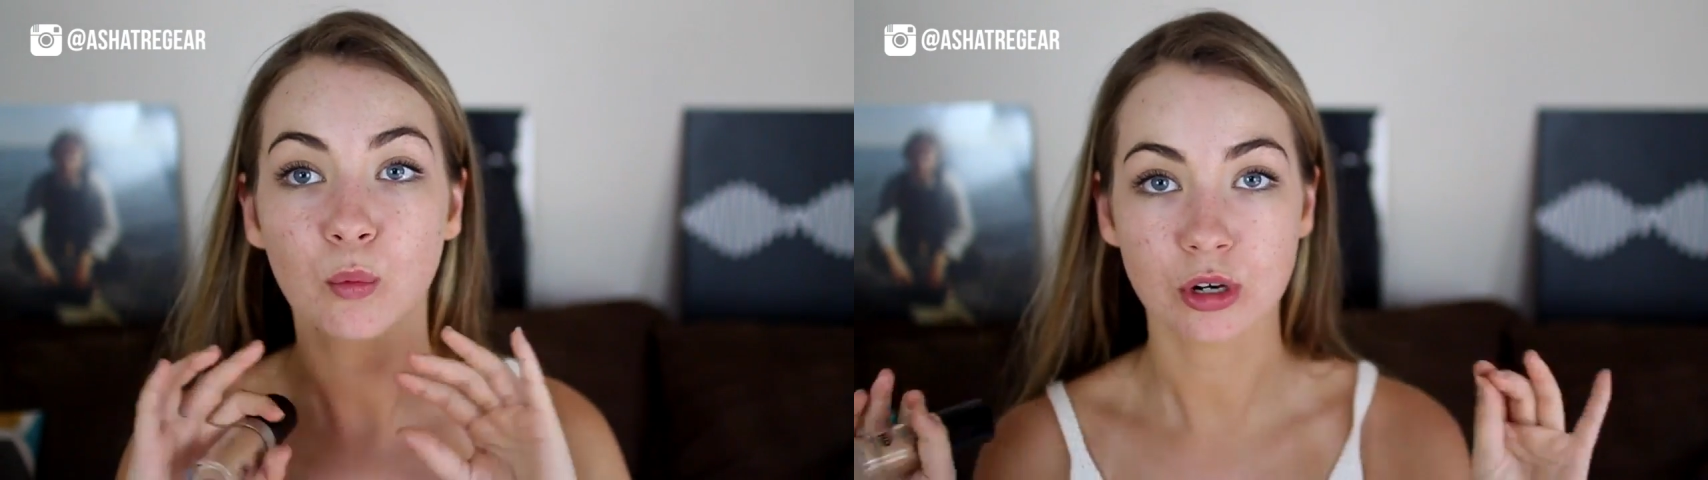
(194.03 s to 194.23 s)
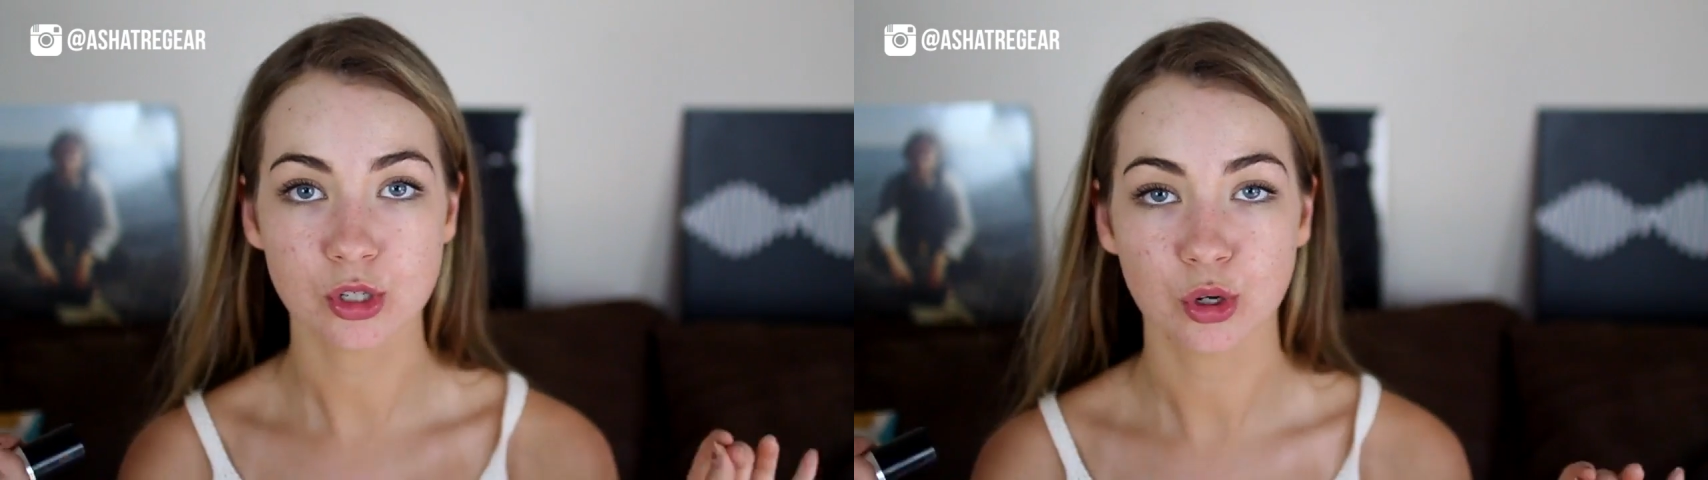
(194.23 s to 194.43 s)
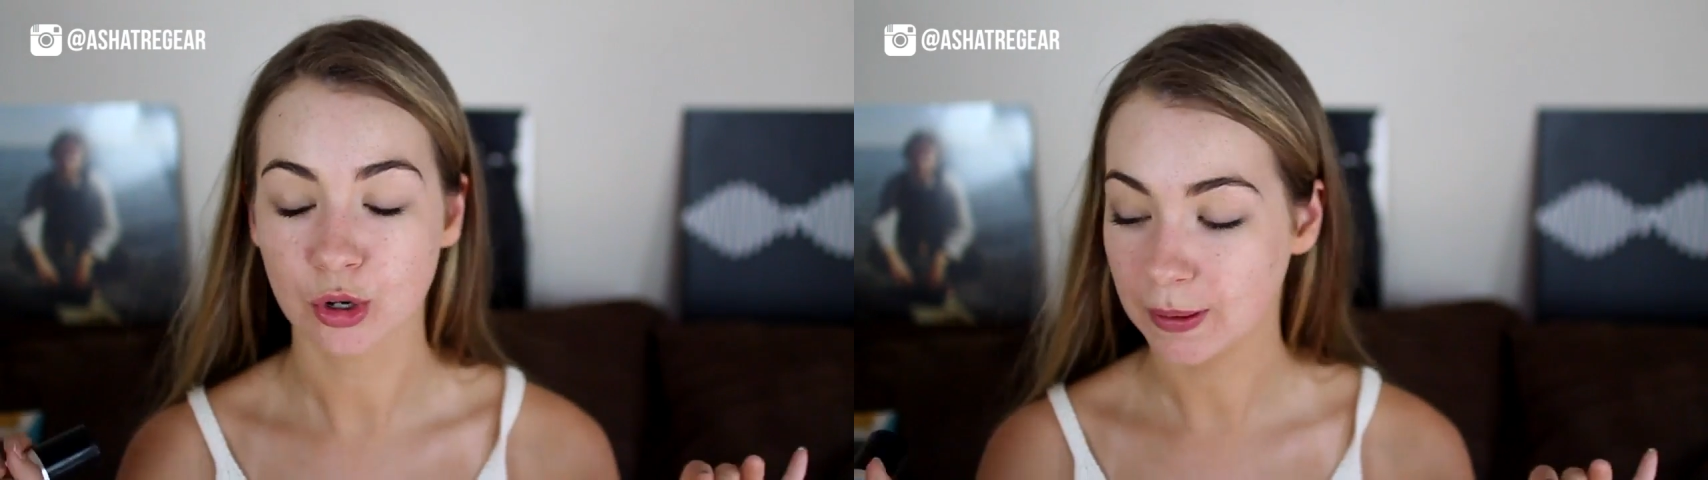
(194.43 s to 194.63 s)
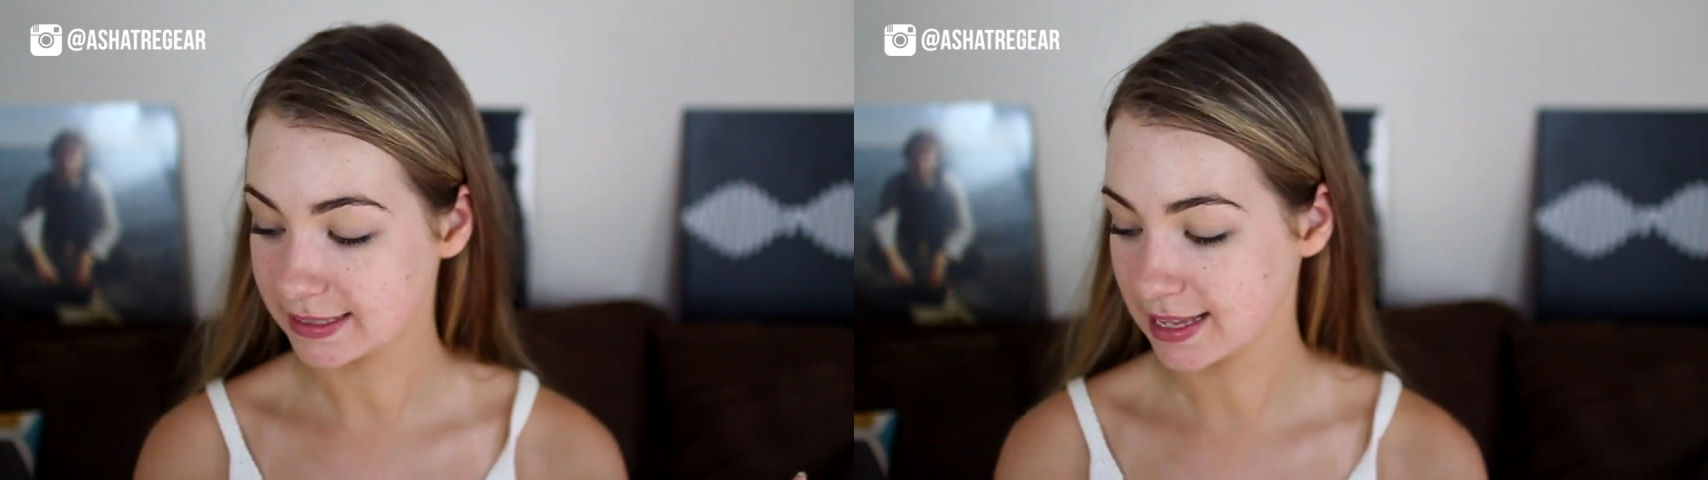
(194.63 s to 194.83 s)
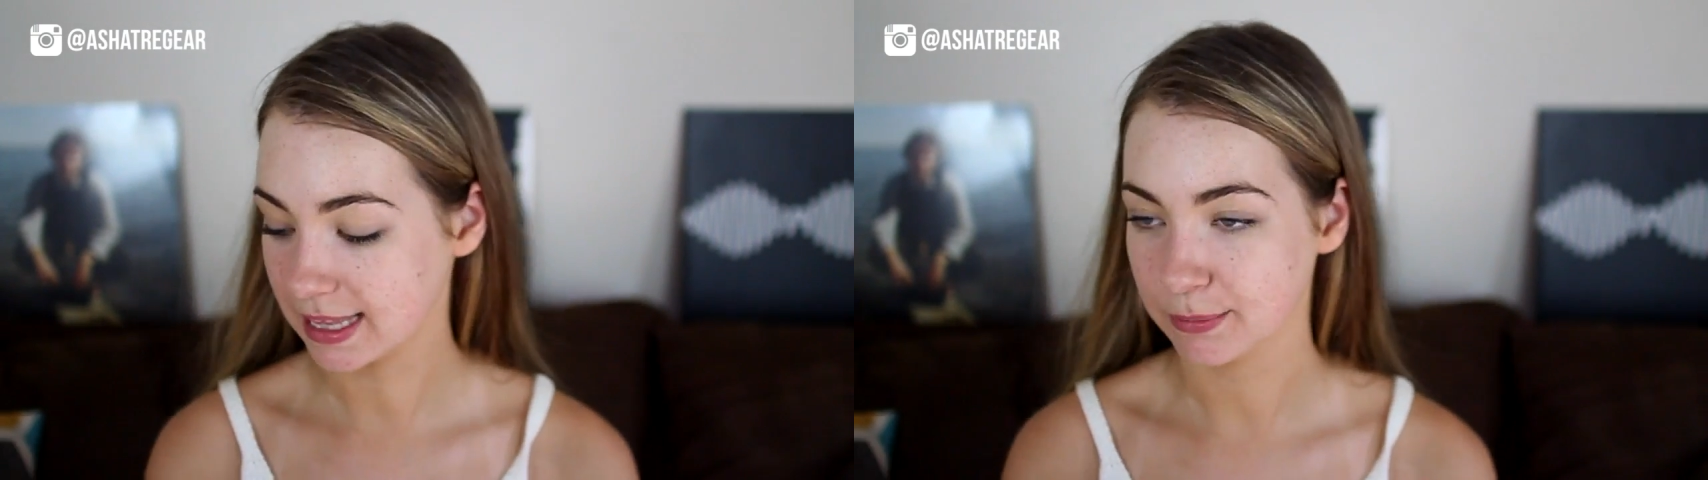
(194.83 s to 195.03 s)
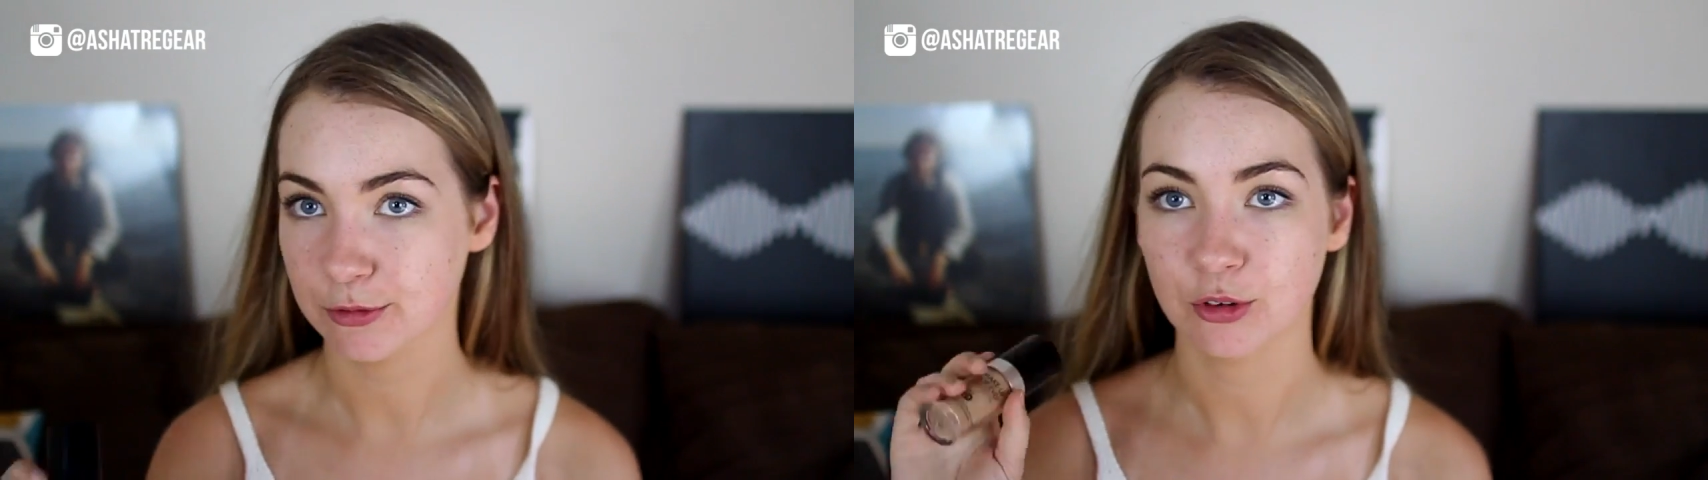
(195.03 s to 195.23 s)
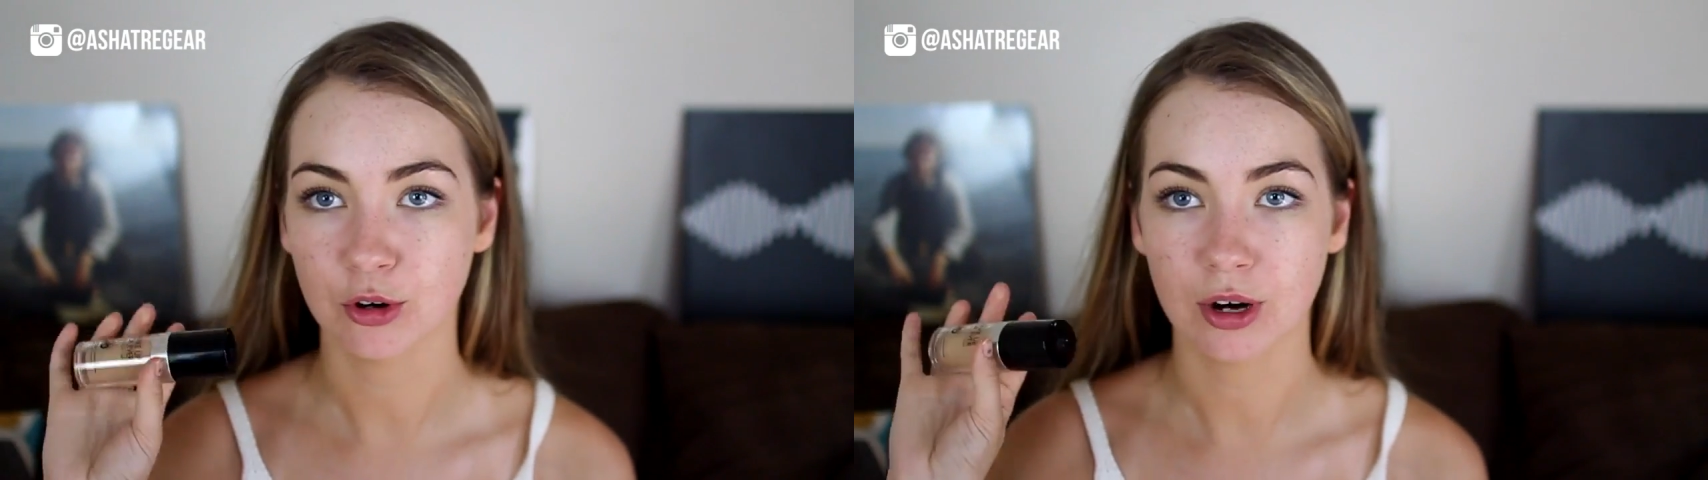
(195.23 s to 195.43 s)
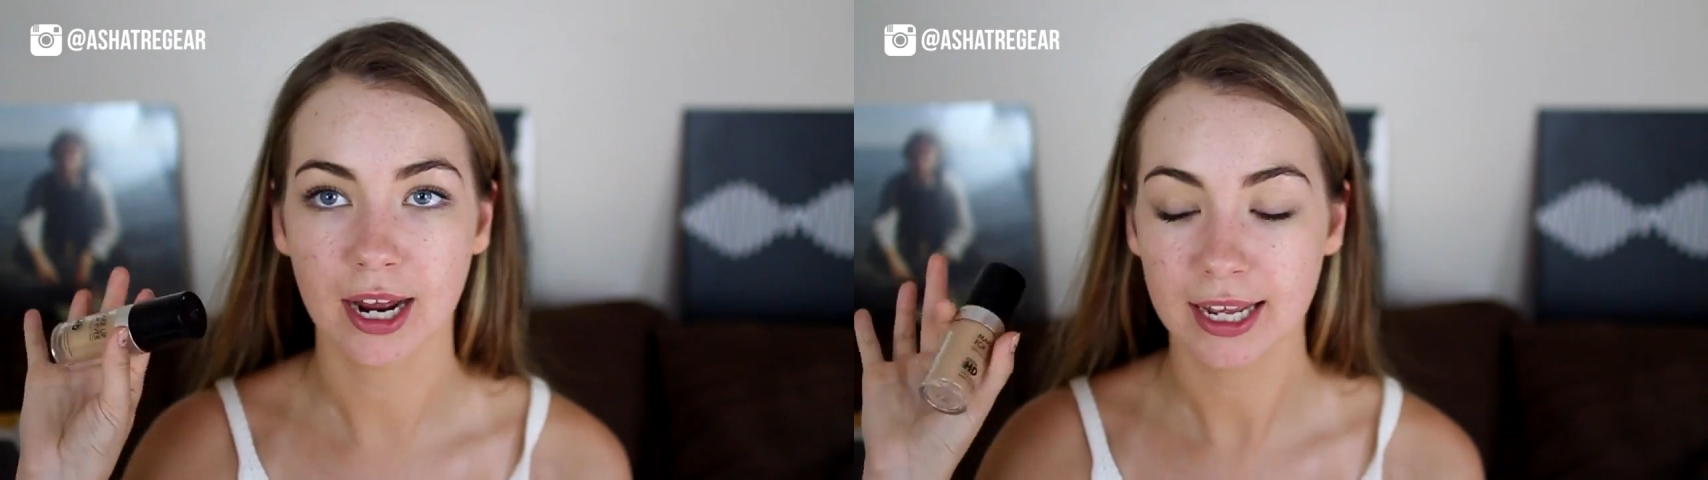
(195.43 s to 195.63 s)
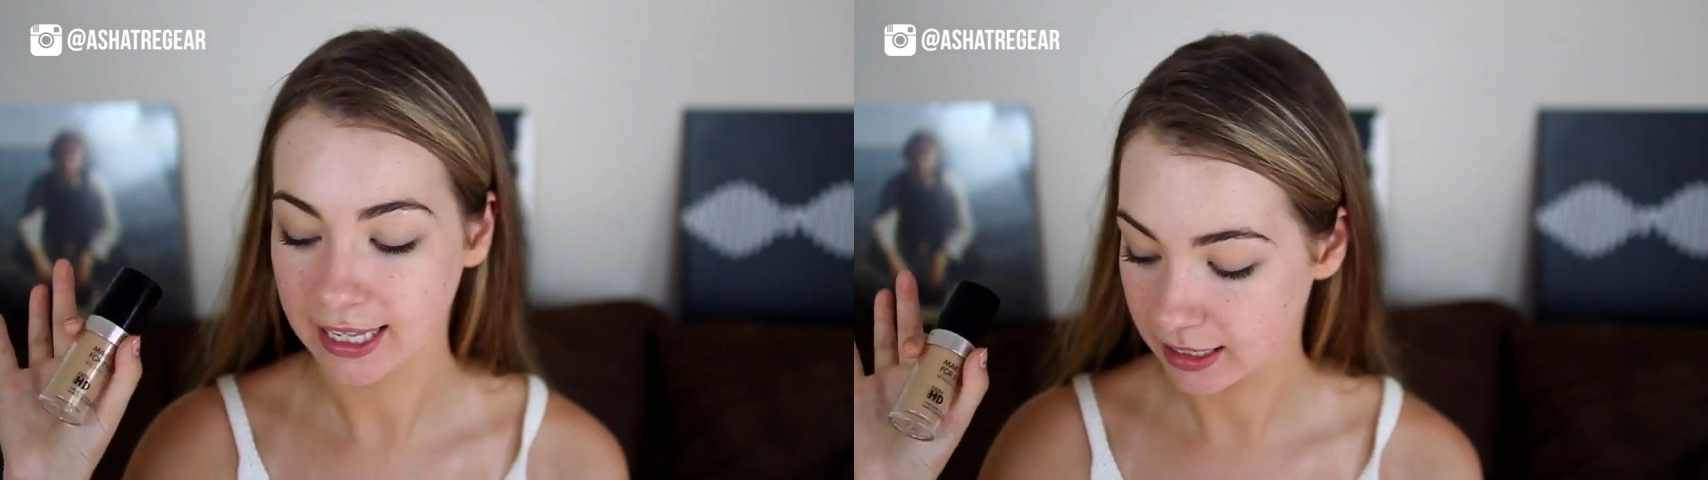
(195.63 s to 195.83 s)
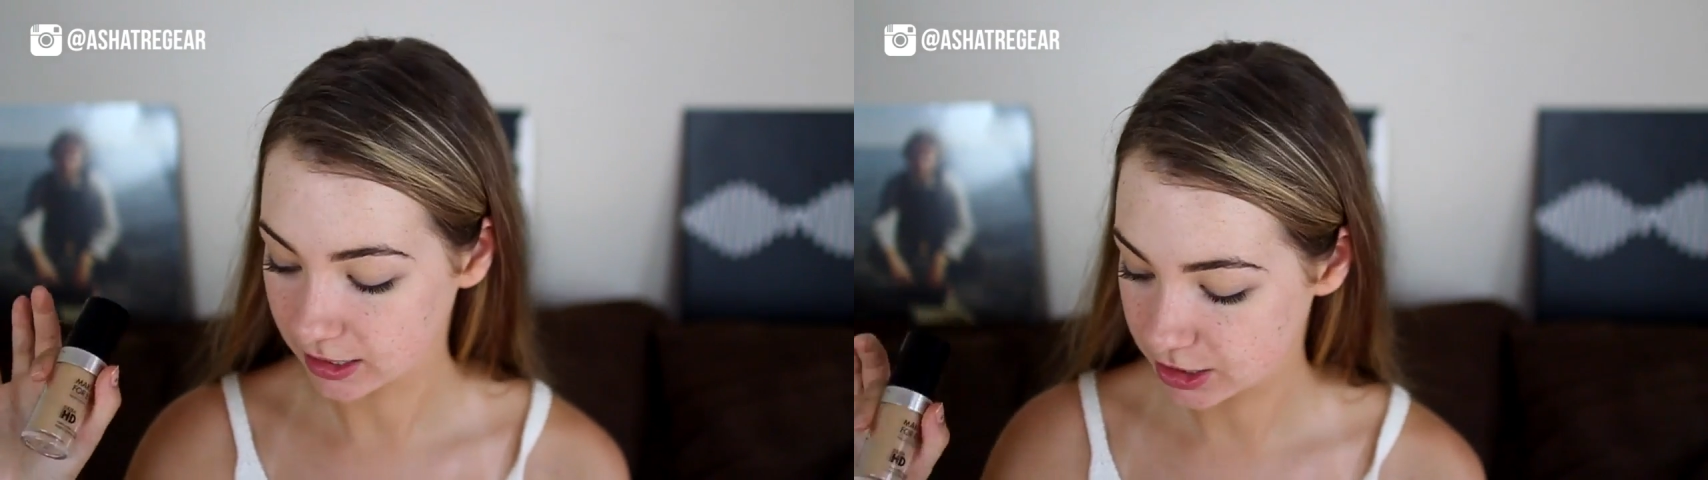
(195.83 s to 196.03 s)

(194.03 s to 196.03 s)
want to talk about something before I get